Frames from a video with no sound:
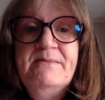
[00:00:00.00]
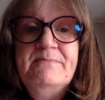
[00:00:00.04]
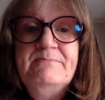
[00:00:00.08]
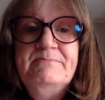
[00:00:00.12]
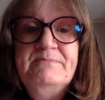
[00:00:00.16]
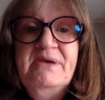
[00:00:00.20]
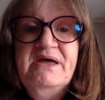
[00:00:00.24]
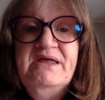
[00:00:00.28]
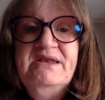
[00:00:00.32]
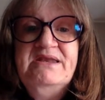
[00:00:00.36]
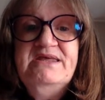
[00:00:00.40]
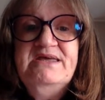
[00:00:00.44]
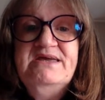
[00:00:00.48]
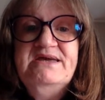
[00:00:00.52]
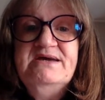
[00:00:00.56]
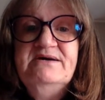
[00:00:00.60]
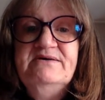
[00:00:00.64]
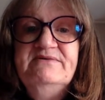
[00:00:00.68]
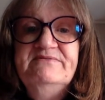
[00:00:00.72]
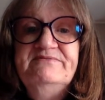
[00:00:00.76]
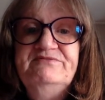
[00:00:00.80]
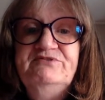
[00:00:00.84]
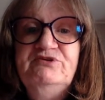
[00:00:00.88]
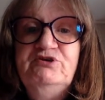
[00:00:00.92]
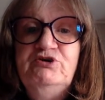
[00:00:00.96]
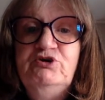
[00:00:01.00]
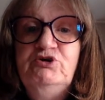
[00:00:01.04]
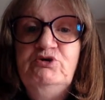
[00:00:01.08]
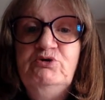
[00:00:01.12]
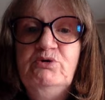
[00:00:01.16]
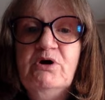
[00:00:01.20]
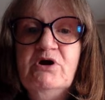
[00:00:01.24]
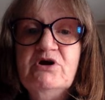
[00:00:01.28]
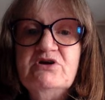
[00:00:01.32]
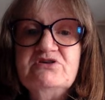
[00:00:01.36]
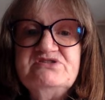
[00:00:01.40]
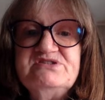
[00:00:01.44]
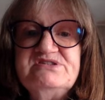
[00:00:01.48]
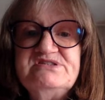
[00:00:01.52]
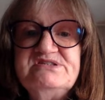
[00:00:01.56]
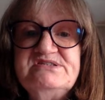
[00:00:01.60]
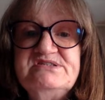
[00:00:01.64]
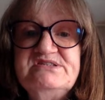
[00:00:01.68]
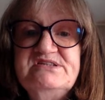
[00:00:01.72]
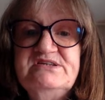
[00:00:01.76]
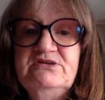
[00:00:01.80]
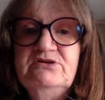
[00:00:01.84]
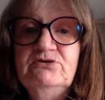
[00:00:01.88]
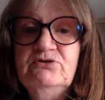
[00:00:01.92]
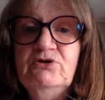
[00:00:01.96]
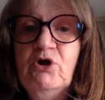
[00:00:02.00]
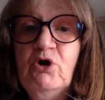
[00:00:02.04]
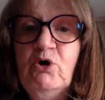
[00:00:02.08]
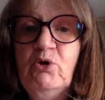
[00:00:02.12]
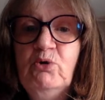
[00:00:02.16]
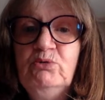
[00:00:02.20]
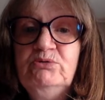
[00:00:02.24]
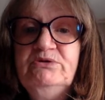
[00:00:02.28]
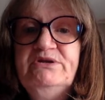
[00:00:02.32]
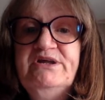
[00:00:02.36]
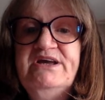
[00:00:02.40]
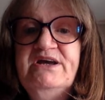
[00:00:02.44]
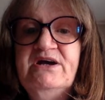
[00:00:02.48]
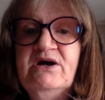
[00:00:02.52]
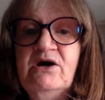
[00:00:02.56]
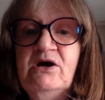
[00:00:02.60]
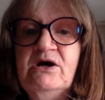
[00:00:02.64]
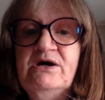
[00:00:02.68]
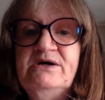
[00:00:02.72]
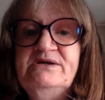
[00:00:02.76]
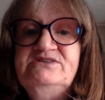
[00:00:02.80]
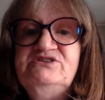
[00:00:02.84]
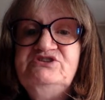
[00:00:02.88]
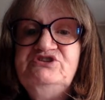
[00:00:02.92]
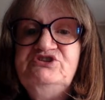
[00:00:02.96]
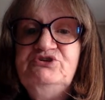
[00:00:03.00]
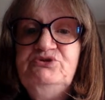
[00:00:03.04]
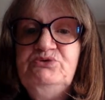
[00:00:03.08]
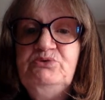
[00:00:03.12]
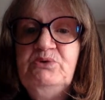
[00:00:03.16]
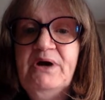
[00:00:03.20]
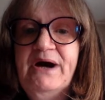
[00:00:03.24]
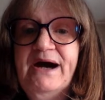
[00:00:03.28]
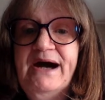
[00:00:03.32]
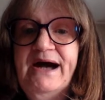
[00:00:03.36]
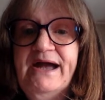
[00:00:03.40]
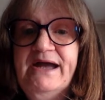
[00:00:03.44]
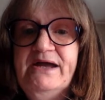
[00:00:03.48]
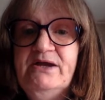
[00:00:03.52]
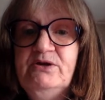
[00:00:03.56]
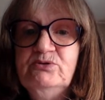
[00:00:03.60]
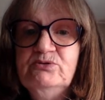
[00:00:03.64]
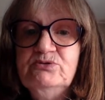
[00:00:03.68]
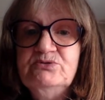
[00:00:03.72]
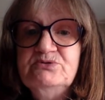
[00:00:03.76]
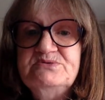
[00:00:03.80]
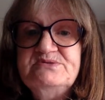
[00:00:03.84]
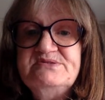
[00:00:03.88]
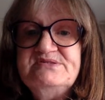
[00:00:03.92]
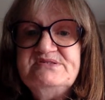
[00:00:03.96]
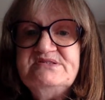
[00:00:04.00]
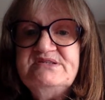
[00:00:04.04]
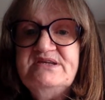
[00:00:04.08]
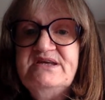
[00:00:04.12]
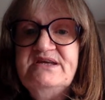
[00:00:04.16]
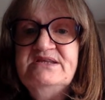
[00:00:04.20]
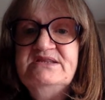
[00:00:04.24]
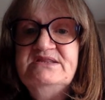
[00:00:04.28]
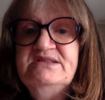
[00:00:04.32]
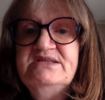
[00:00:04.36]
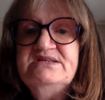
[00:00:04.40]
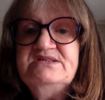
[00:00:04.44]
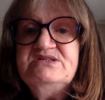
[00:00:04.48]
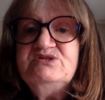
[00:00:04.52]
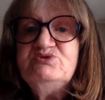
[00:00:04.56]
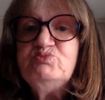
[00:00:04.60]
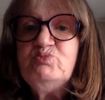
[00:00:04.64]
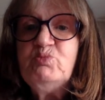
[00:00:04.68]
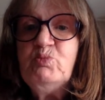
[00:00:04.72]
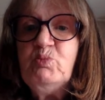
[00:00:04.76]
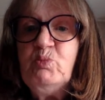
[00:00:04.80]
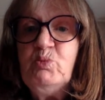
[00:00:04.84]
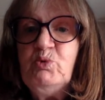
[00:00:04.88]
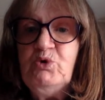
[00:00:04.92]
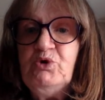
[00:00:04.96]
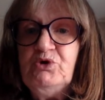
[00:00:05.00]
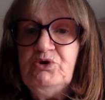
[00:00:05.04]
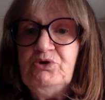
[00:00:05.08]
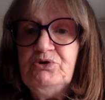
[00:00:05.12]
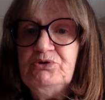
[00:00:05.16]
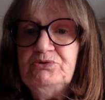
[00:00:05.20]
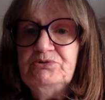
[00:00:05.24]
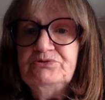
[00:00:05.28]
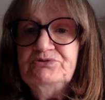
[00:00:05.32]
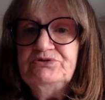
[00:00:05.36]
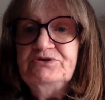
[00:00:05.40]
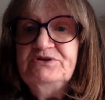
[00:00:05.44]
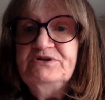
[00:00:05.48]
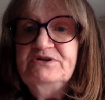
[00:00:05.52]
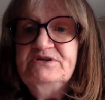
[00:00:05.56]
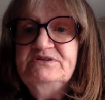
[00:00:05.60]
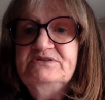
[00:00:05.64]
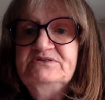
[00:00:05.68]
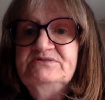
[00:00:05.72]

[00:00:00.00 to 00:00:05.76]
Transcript: Many of you are still holding on to idols in this world,